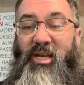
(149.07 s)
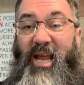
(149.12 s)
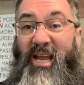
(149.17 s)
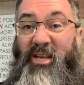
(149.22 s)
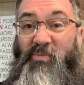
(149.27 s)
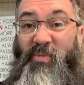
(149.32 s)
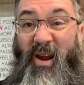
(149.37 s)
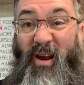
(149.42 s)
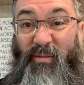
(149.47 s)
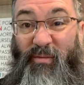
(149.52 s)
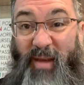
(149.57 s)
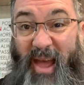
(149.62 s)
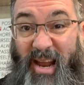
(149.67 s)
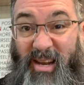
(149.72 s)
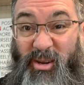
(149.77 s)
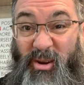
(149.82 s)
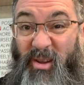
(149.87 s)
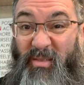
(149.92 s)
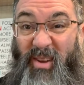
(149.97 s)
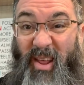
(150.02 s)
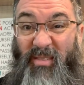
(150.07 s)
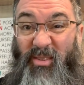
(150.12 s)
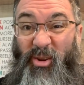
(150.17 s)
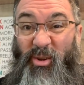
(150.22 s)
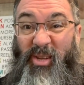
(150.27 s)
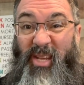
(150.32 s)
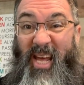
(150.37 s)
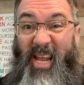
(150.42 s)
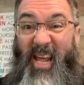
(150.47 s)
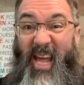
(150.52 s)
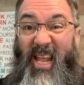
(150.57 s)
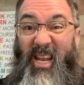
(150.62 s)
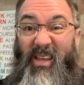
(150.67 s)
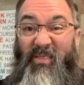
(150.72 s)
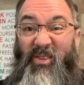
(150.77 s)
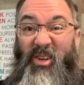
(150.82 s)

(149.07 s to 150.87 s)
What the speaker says: As a matter of fact, you don't even have to do 1080.